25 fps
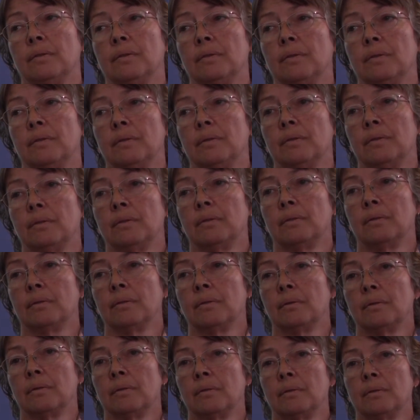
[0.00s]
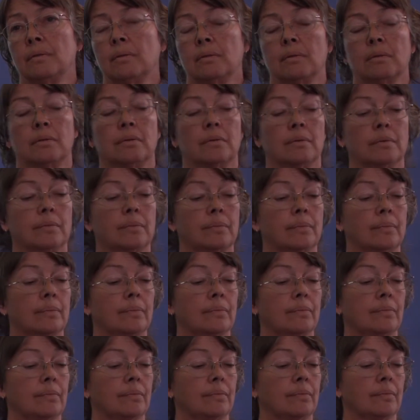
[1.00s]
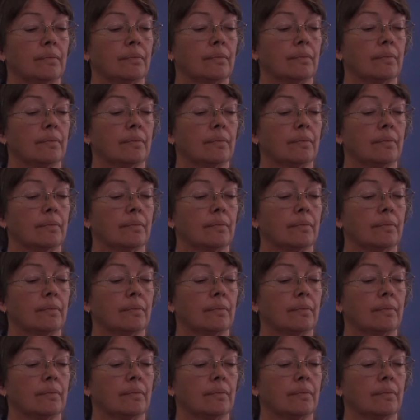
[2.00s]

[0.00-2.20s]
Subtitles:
No one is speaking in this clip.